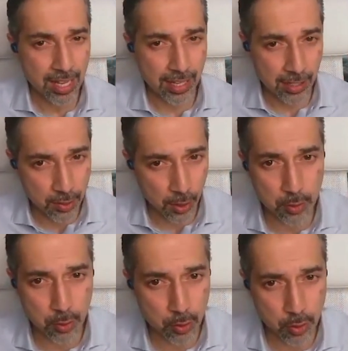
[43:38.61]
it is
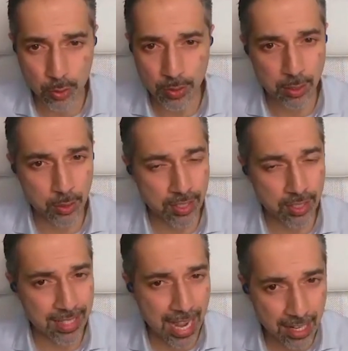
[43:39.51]
also true that
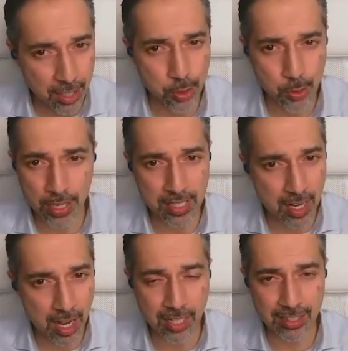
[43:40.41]
that issue has
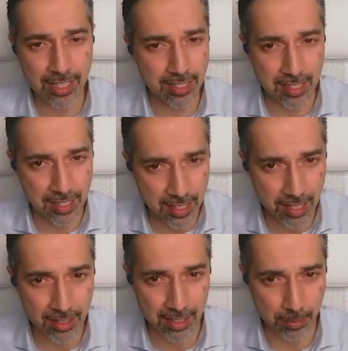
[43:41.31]
not
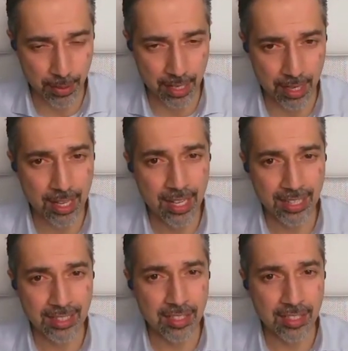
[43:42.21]
necessarily been
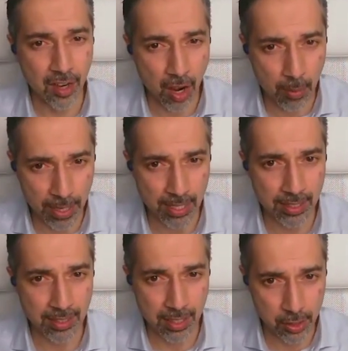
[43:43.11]
the
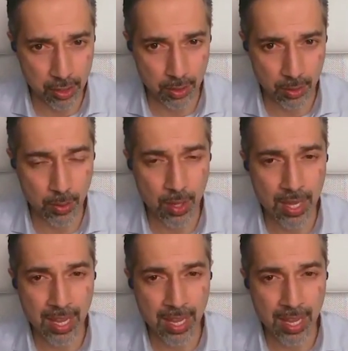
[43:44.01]
dominant issue